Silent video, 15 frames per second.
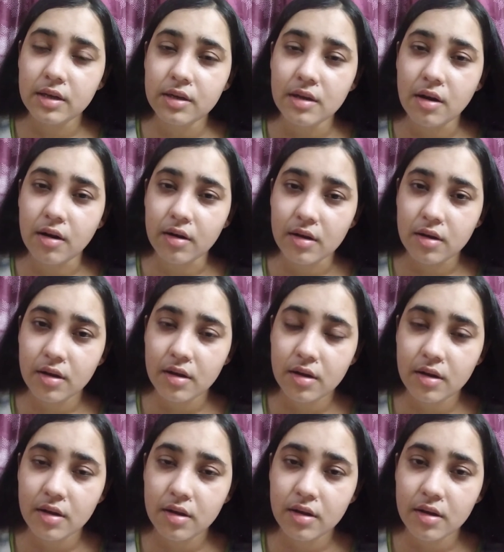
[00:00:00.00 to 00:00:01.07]
dog
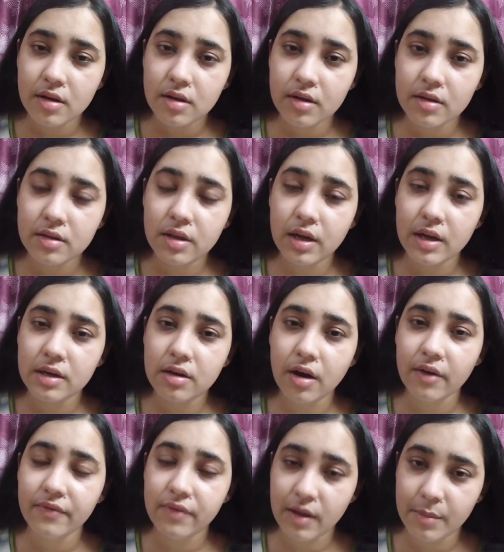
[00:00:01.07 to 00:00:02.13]

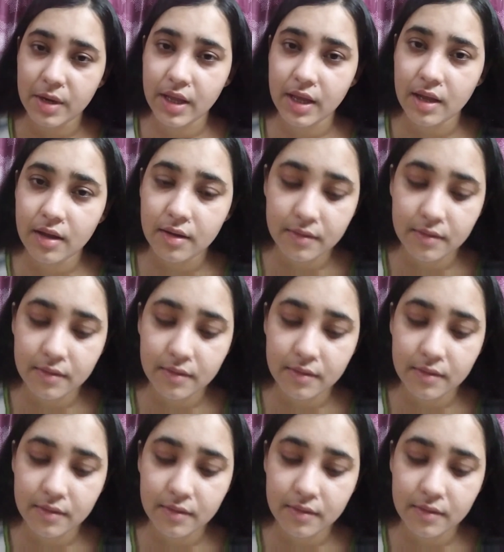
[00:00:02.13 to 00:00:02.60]
family.